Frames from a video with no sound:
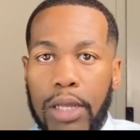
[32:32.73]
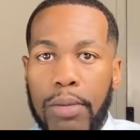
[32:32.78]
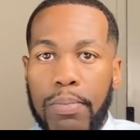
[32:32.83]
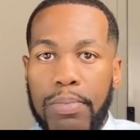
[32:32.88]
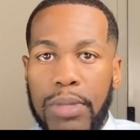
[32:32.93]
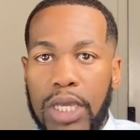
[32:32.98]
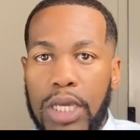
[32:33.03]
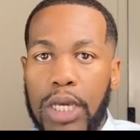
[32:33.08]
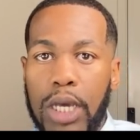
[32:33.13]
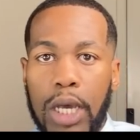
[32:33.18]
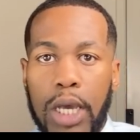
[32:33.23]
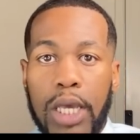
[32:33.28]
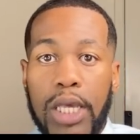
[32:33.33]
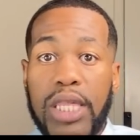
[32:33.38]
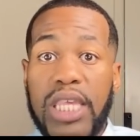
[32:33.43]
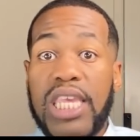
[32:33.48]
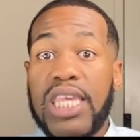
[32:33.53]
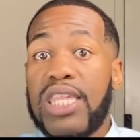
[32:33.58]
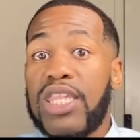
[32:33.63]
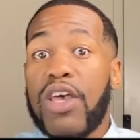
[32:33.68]
Because
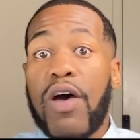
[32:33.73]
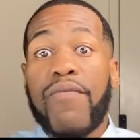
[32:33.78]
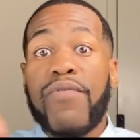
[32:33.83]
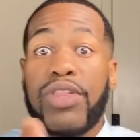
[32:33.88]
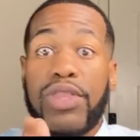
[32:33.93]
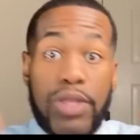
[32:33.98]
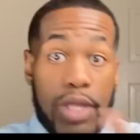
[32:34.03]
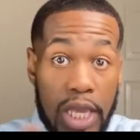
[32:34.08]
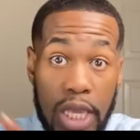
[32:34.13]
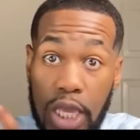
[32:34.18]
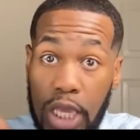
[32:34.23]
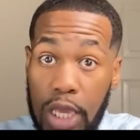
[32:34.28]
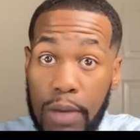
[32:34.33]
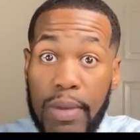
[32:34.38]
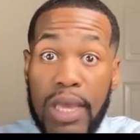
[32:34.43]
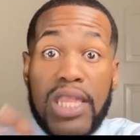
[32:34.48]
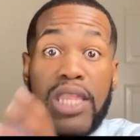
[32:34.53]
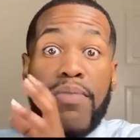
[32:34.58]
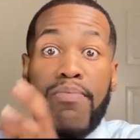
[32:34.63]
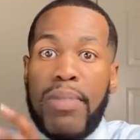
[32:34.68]
his self esteem
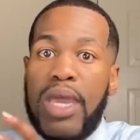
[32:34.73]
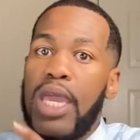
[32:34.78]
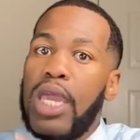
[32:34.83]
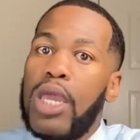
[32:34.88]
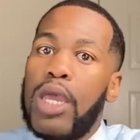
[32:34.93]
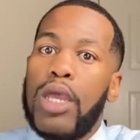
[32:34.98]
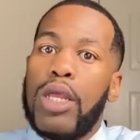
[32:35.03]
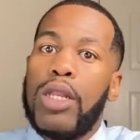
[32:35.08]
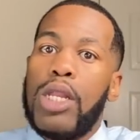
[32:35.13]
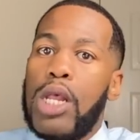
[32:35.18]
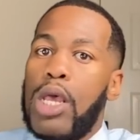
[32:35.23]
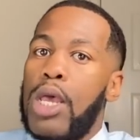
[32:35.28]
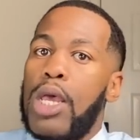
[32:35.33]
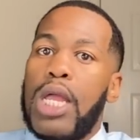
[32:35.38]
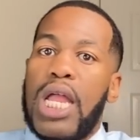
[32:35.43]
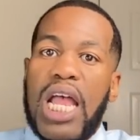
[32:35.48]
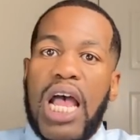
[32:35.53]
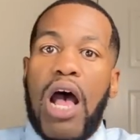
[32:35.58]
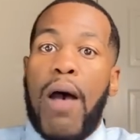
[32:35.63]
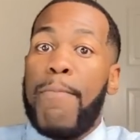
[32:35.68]
as a man,
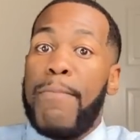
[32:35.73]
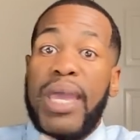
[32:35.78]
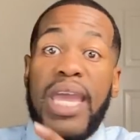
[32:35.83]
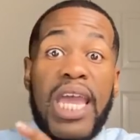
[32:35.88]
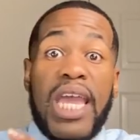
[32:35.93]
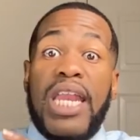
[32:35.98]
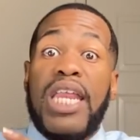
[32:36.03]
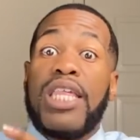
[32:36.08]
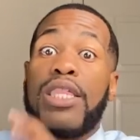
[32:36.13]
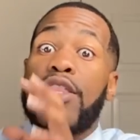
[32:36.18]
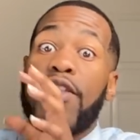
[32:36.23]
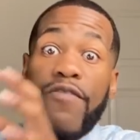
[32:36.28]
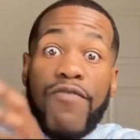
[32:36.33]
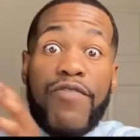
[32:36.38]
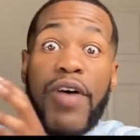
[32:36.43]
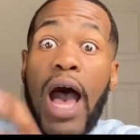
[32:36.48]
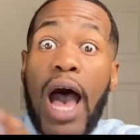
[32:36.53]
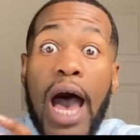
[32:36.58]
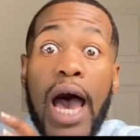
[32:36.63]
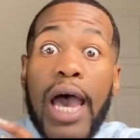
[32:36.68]
a man is
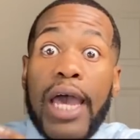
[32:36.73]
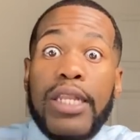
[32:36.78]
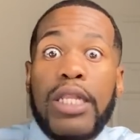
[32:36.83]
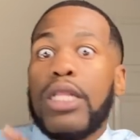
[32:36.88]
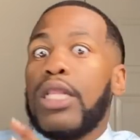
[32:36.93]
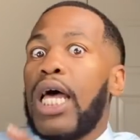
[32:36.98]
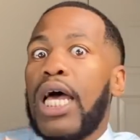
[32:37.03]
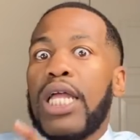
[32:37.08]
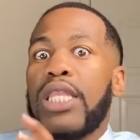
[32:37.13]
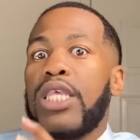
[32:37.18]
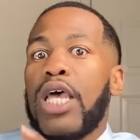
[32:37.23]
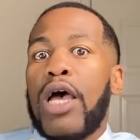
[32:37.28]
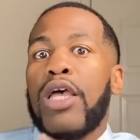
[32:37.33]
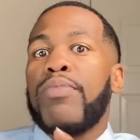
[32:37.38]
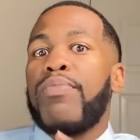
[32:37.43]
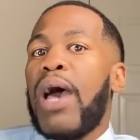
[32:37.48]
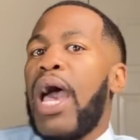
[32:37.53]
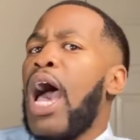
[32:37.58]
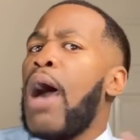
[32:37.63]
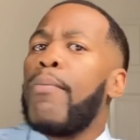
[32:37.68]
defined a lot of times
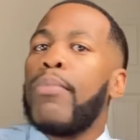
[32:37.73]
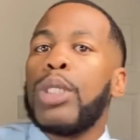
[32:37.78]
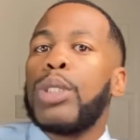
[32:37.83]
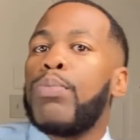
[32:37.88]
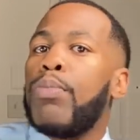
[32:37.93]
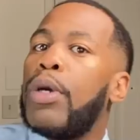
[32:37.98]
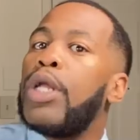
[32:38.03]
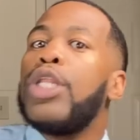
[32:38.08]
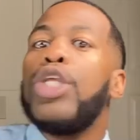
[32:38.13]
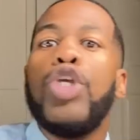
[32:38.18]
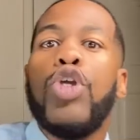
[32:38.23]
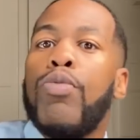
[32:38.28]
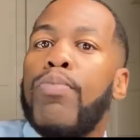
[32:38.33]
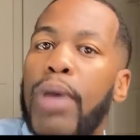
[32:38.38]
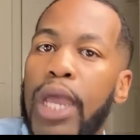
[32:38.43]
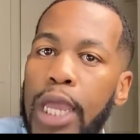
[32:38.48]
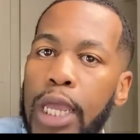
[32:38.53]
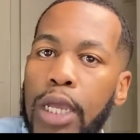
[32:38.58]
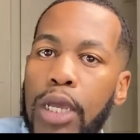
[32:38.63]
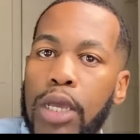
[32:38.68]
by how much money you
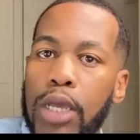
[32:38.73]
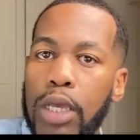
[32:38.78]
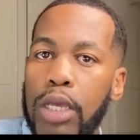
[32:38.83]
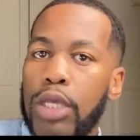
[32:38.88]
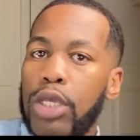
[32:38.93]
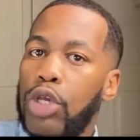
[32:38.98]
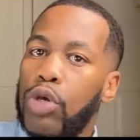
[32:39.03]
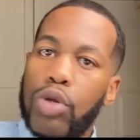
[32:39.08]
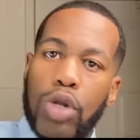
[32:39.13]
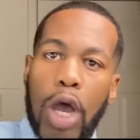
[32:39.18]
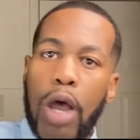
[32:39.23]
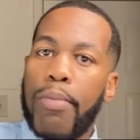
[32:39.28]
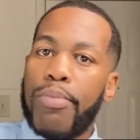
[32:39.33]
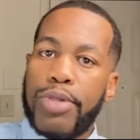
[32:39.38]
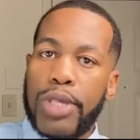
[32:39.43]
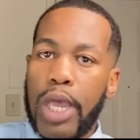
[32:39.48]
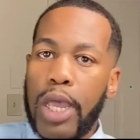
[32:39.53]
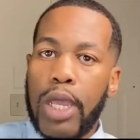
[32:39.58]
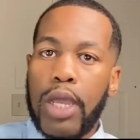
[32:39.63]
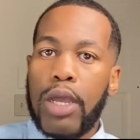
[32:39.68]
make. You know what I'm
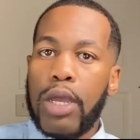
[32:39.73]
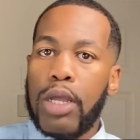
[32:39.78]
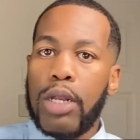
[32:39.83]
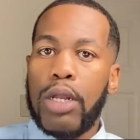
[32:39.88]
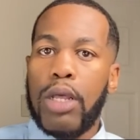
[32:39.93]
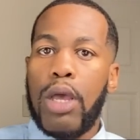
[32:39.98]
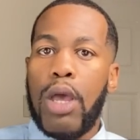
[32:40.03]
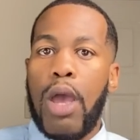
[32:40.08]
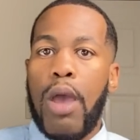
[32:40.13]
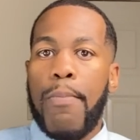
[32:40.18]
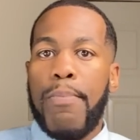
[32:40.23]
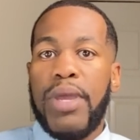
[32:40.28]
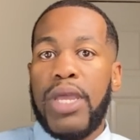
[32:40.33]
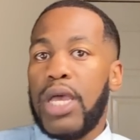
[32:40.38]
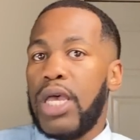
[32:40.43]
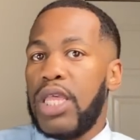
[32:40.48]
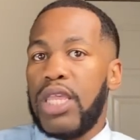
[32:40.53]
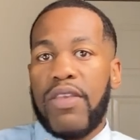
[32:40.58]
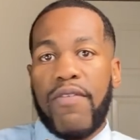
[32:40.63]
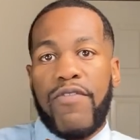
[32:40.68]
saying?
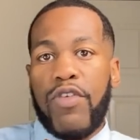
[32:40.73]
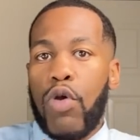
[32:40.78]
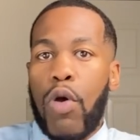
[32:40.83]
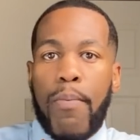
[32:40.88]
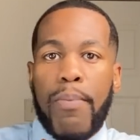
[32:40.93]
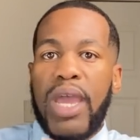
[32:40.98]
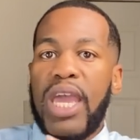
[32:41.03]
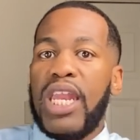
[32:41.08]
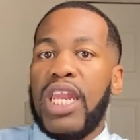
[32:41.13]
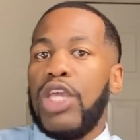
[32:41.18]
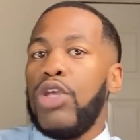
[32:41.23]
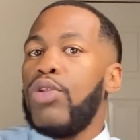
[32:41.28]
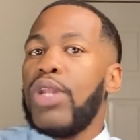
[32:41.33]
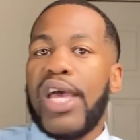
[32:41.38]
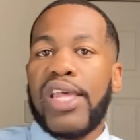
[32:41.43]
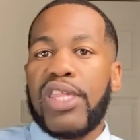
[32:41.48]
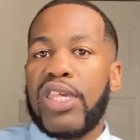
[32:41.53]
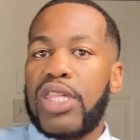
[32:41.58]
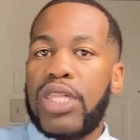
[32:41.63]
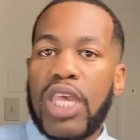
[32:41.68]
Because if you're a man and you're
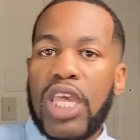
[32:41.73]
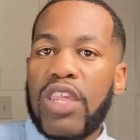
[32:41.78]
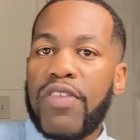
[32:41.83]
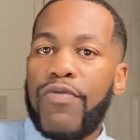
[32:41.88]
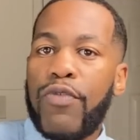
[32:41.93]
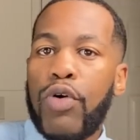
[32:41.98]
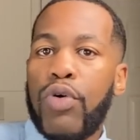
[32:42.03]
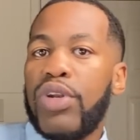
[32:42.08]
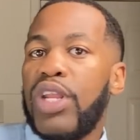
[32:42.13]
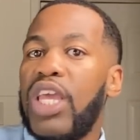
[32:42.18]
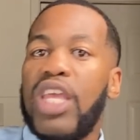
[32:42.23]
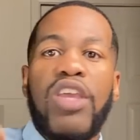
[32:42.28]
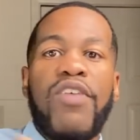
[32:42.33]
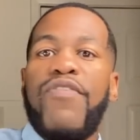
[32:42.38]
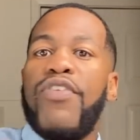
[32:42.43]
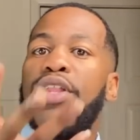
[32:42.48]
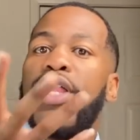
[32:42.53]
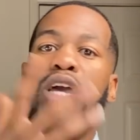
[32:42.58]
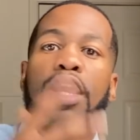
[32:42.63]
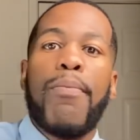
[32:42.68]
not successful, then you
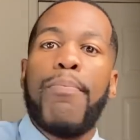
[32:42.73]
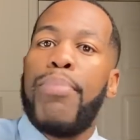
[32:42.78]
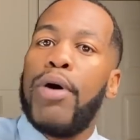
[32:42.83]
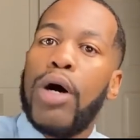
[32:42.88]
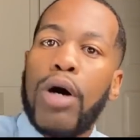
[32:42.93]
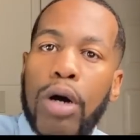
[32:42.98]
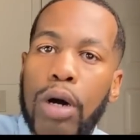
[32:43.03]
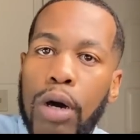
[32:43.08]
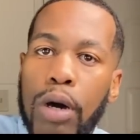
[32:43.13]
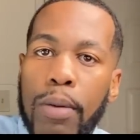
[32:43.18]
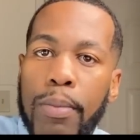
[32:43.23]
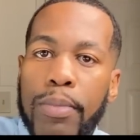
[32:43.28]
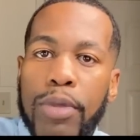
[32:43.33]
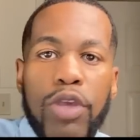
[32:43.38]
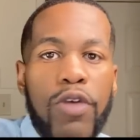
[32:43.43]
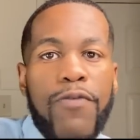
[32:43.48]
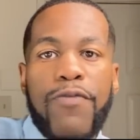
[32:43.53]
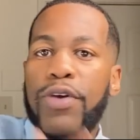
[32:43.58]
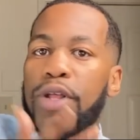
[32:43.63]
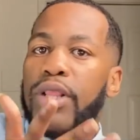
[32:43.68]
feel like a bum.
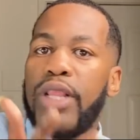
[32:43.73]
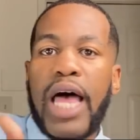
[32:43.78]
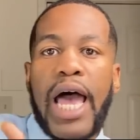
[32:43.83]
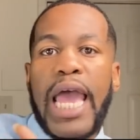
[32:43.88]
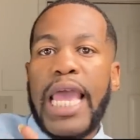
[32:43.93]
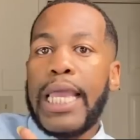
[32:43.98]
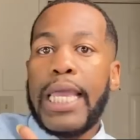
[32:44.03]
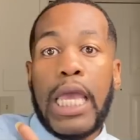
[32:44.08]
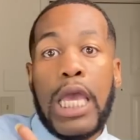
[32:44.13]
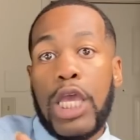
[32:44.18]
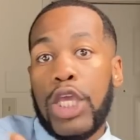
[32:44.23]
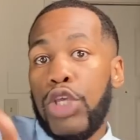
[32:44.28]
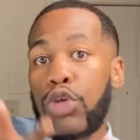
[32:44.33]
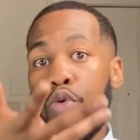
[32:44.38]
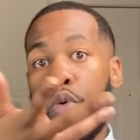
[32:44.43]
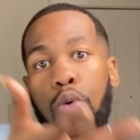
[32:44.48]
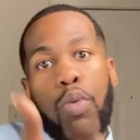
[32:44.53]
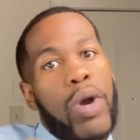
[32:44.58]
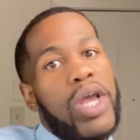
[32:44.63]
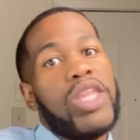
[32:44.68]
You feel like you a
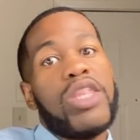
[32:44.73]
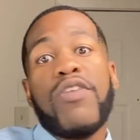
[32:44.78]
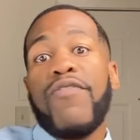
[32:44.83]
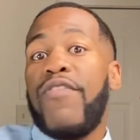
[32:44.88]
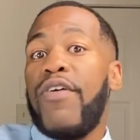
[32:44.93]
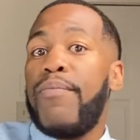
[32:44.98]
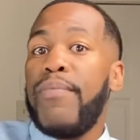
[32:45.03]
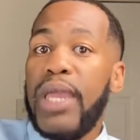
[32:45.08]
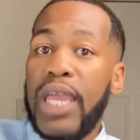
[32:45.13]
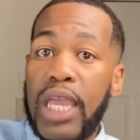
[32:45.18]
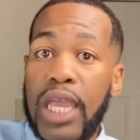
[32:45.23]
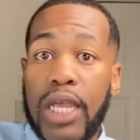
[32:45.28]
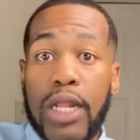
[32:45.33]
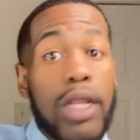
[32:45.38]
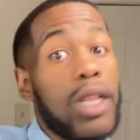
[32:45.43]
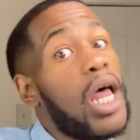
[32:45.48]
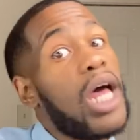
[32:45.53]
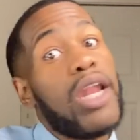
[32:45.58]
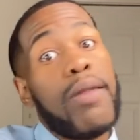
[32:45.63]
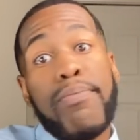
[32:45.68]
waste of a man. A
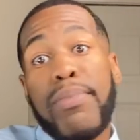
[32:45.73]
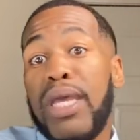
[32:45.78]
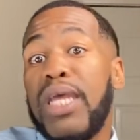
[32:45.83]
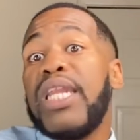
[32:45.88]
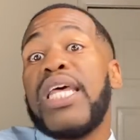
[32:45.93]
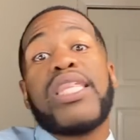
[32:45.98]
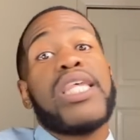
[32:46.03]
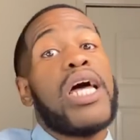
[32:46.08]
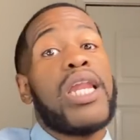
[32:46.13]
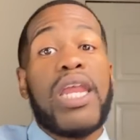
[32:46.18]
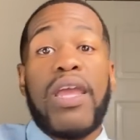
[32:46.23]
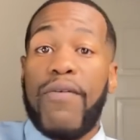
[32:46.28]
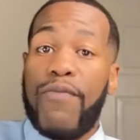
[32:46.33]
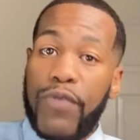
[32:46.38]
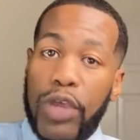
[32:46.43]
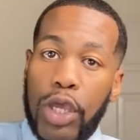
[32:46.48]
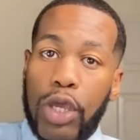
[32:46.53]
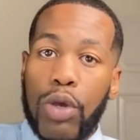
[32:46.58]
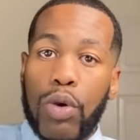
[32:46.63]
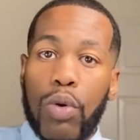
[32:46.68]
lot of men, that's how they
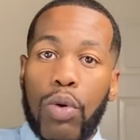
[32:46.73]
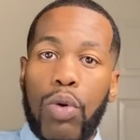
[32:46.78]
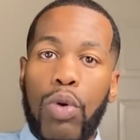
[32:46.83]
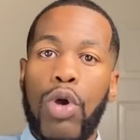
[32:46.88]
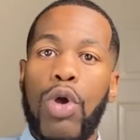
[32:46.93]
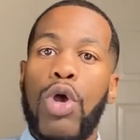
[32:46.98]
feel.